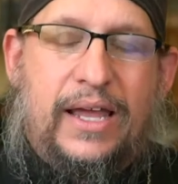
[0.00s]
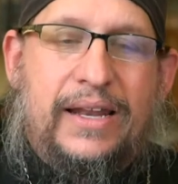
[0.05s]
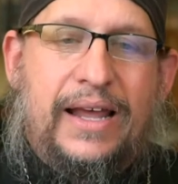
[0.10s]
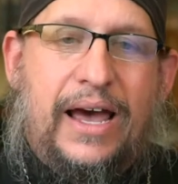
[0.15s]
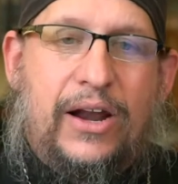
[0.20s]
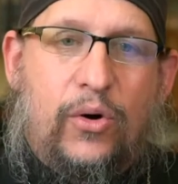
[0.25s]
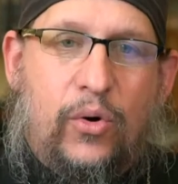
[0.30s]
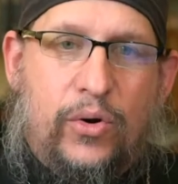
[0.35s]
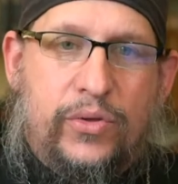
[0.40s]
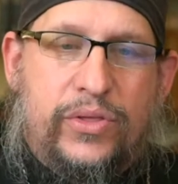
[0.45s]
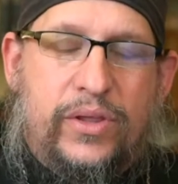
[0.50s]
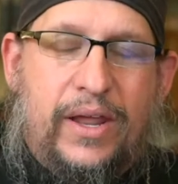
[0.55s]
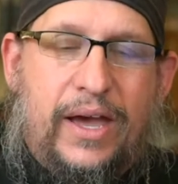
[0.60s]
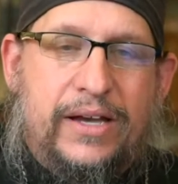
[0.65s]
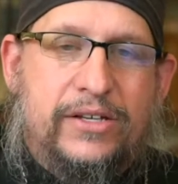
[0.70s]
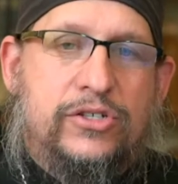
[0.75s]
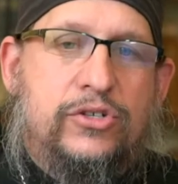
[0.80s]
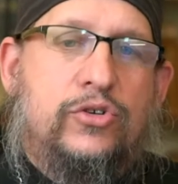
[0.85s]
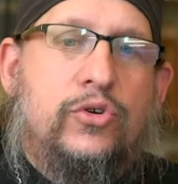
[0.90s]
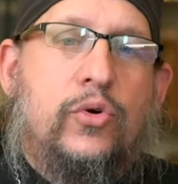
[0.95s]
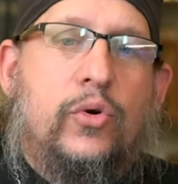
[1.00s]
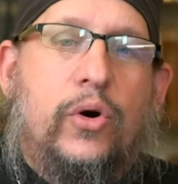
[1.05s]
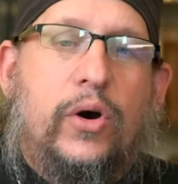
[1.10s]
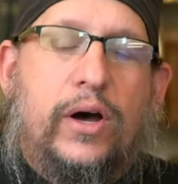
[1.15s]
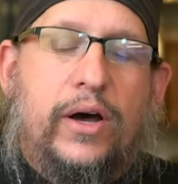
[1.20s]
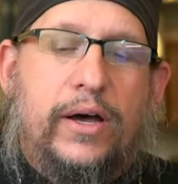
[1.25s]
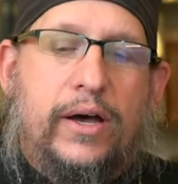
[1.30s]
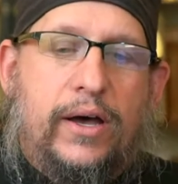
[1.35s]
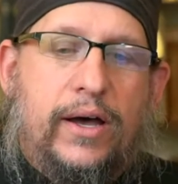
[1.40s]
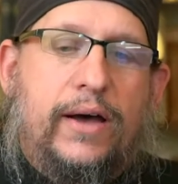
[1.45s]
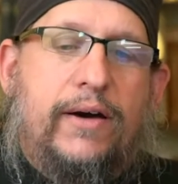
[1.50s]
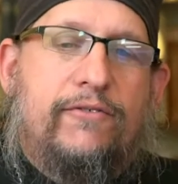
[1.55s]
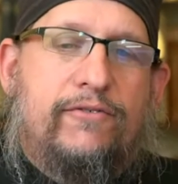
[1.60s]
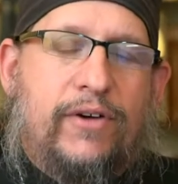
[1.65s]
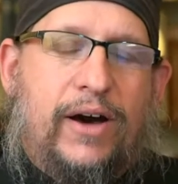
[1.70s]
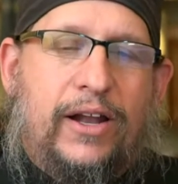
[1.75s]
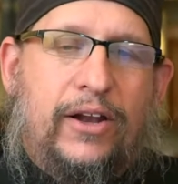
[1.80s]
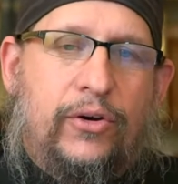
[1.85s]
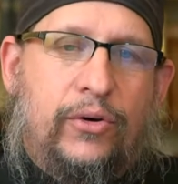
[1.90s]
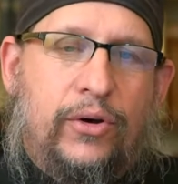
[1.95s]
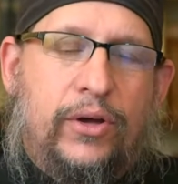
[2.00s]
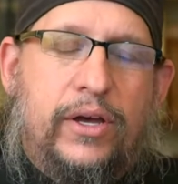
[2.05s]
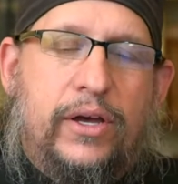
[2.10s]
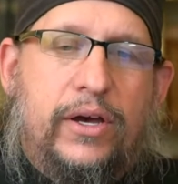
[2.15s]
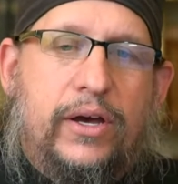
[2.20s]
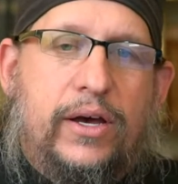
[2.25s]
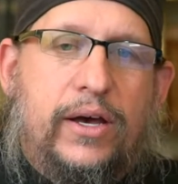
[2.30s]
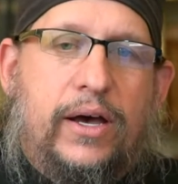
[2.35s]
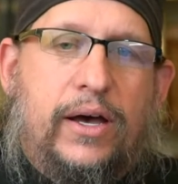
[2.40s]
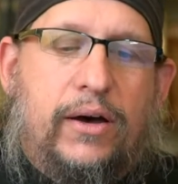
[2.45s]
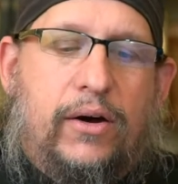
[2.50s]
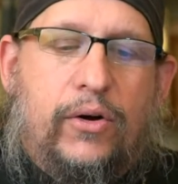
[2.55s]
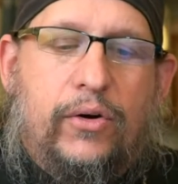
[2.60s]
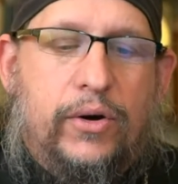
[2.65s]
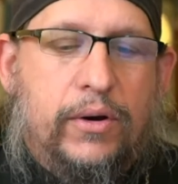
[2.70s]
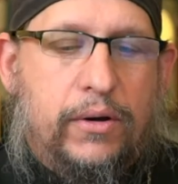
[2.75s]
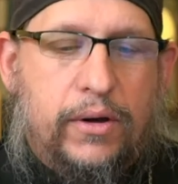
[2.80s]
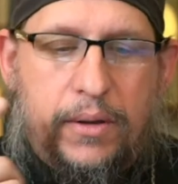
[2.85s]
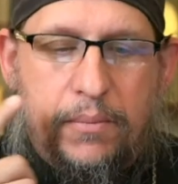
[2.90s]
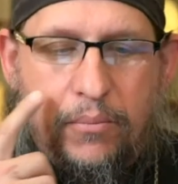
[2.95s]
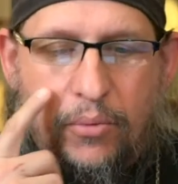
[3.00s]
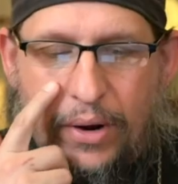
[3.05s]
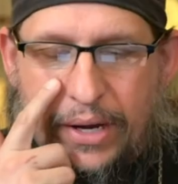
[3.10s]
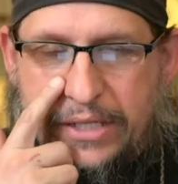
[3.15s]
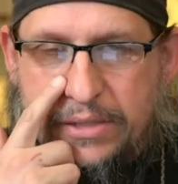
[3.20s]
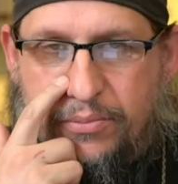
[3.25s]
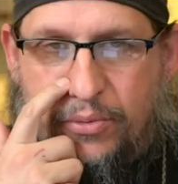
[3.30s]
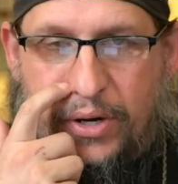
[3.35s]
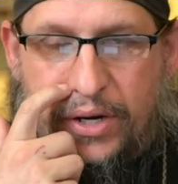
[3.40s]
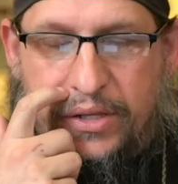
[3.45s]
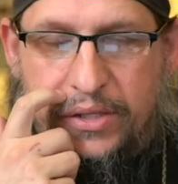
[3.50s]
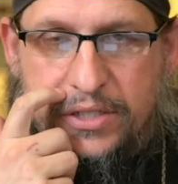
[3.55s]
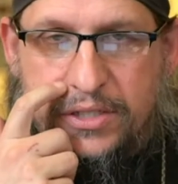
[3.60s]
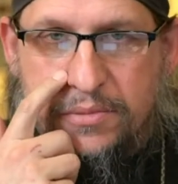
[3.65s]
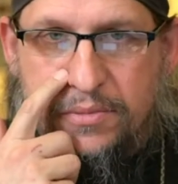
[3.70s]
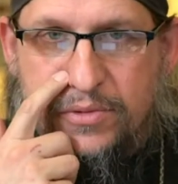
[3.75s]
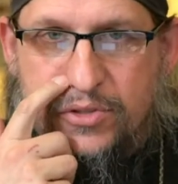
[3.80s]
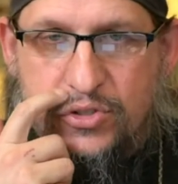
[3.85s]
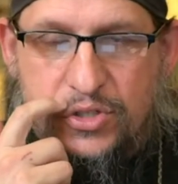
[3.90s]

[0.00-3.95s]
and not Orthodox who follow uh, or embrace perennialism.